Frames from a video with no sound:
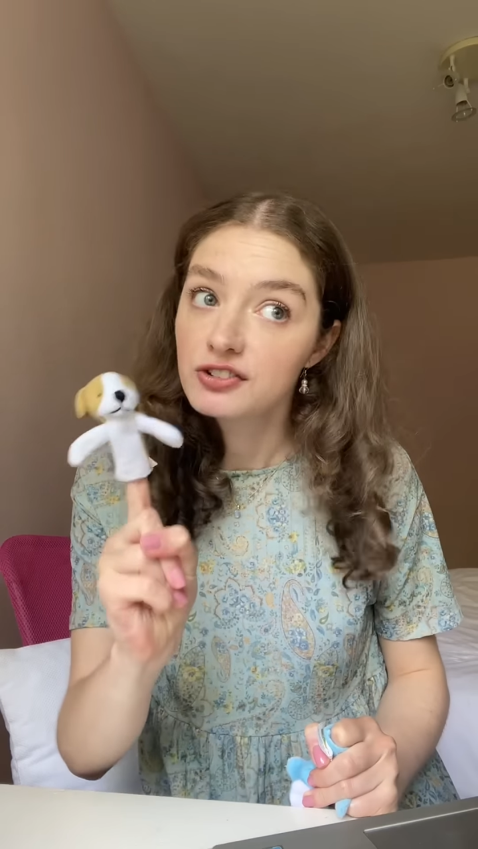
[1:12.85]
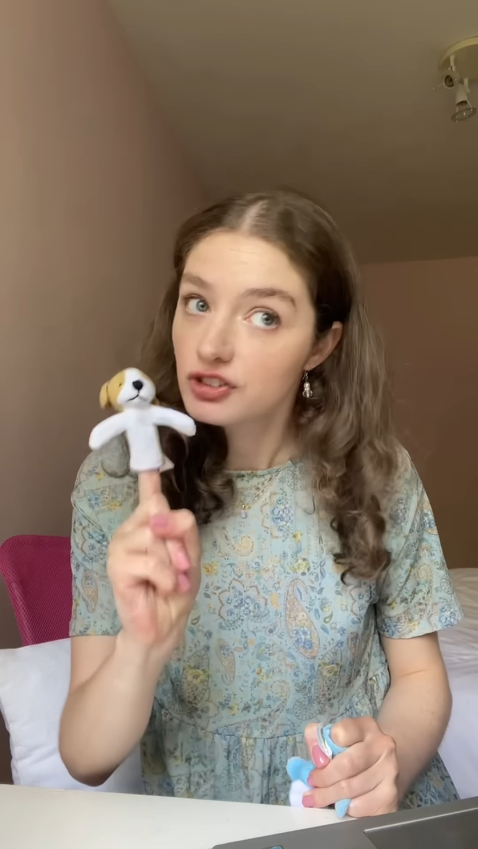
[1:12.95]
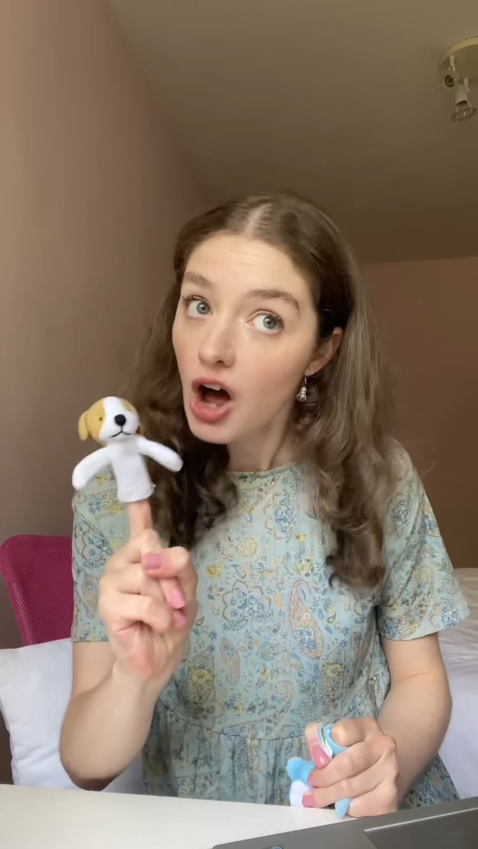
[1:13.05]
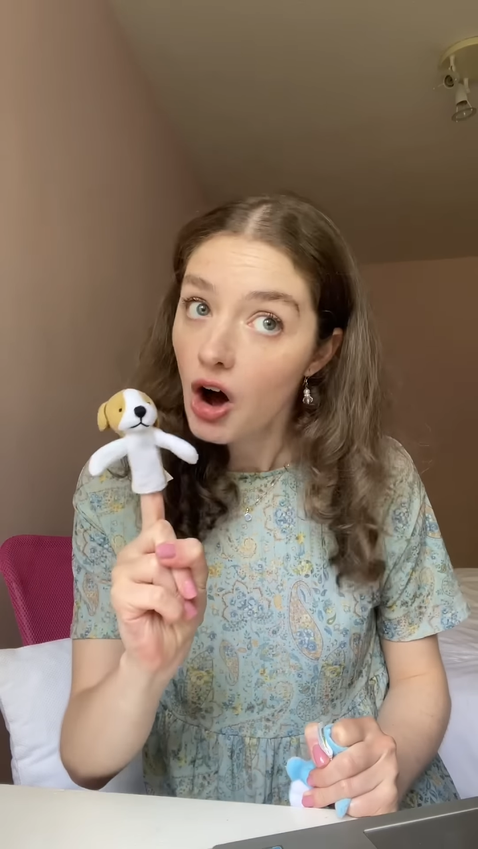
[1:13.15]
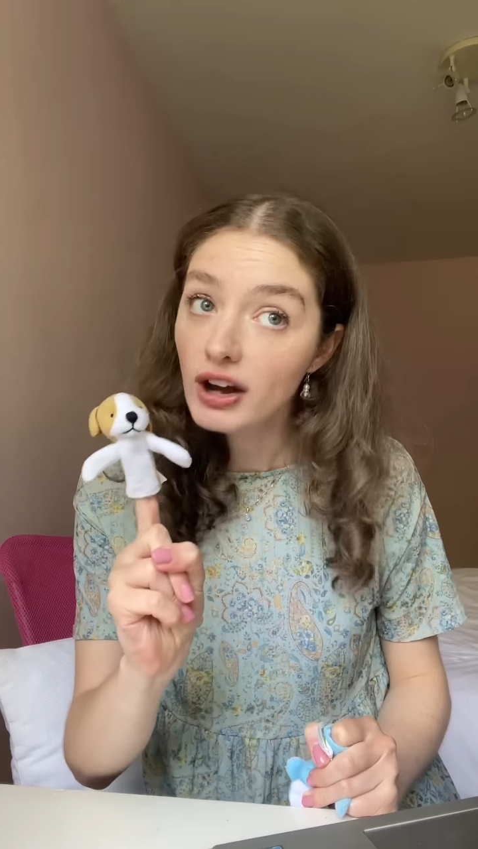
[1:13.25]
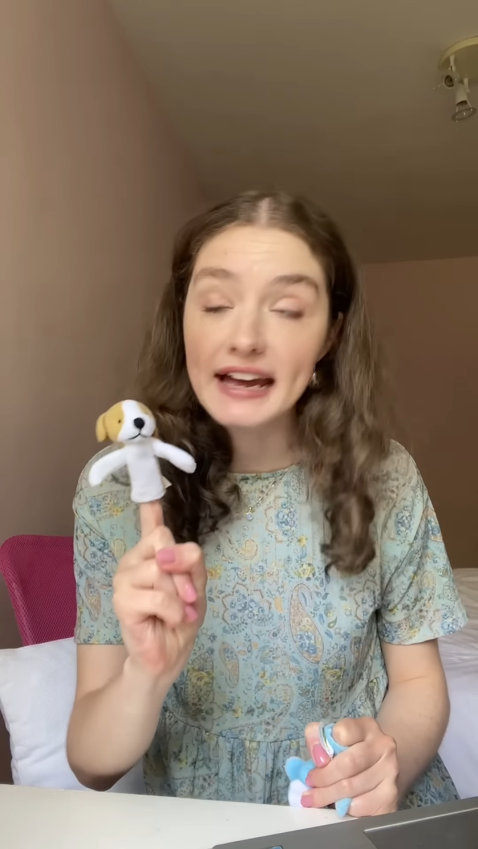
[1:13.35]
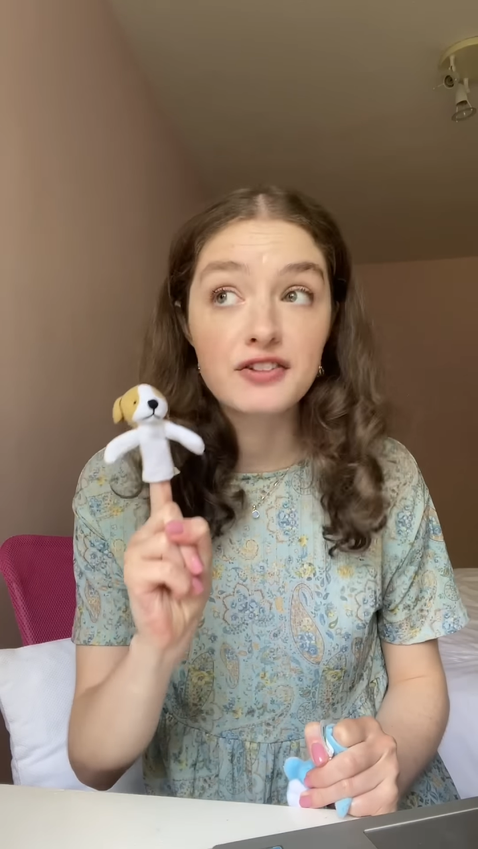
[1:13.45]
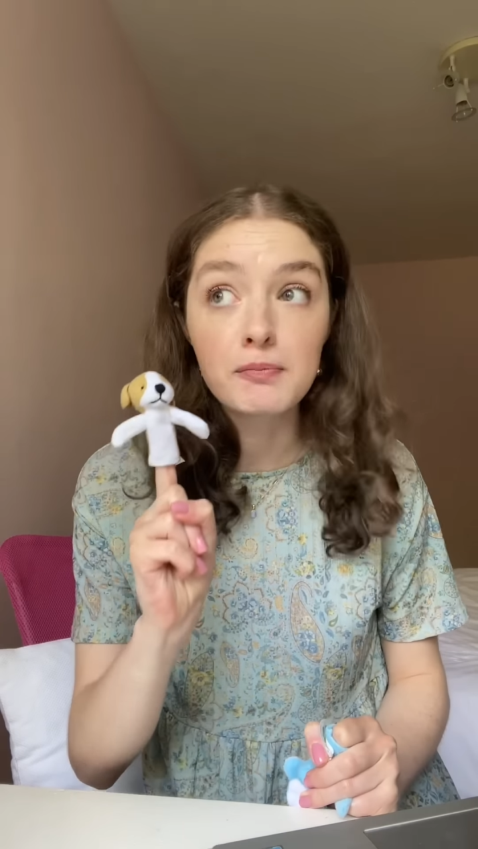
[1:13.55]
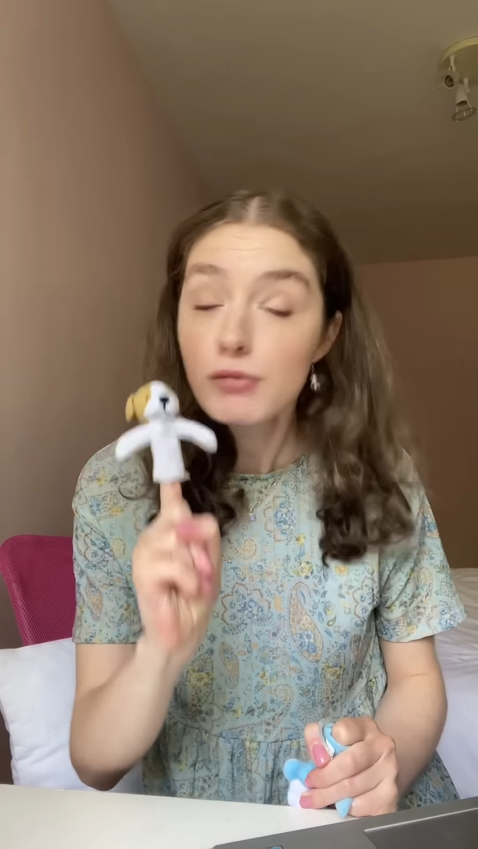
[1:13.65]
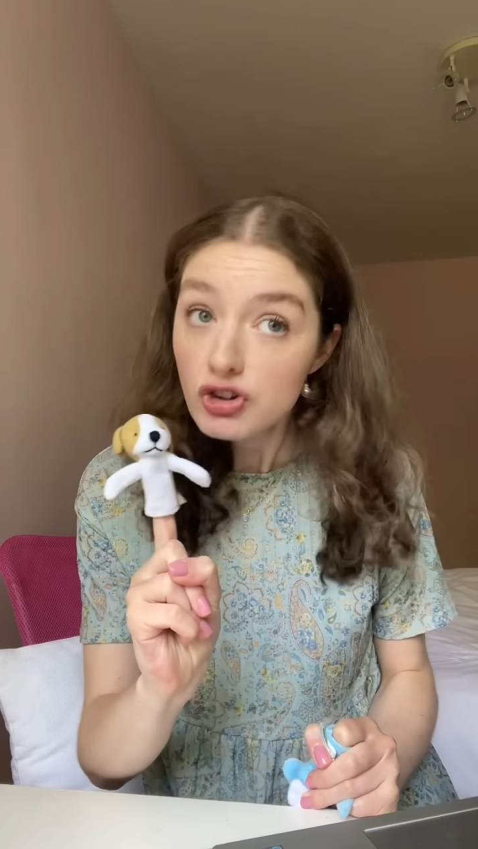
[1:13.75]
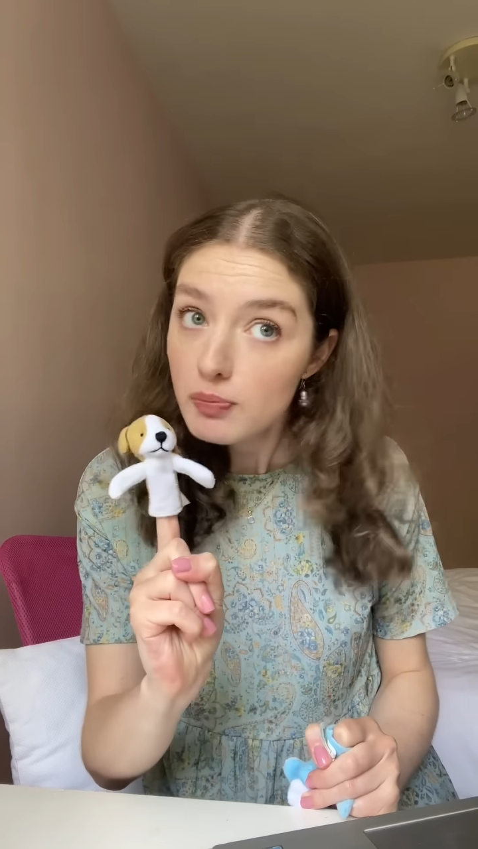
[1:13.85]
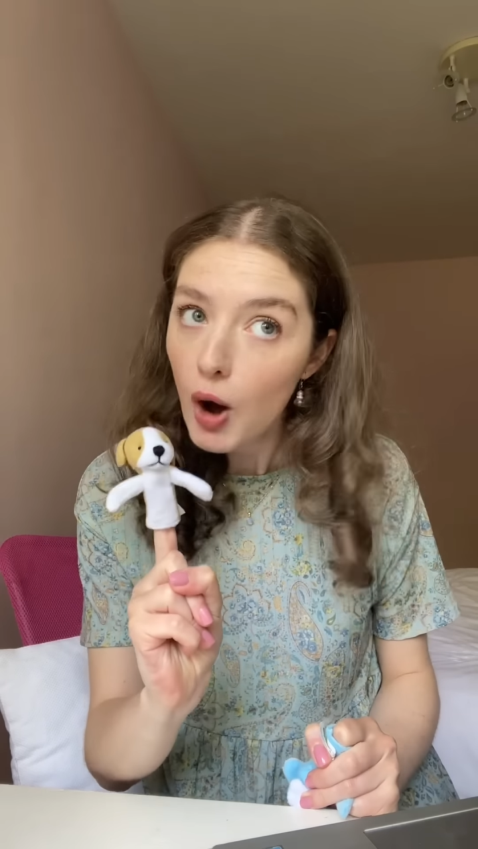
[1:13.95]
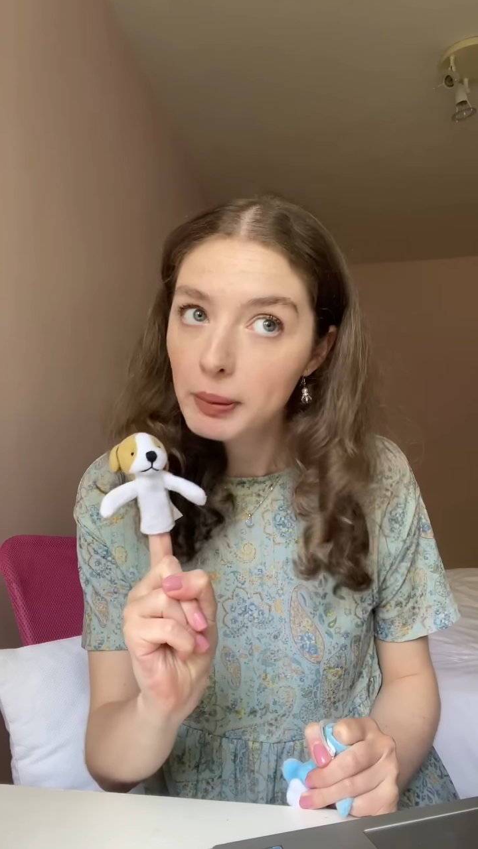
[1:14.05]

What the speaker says: Dog is much more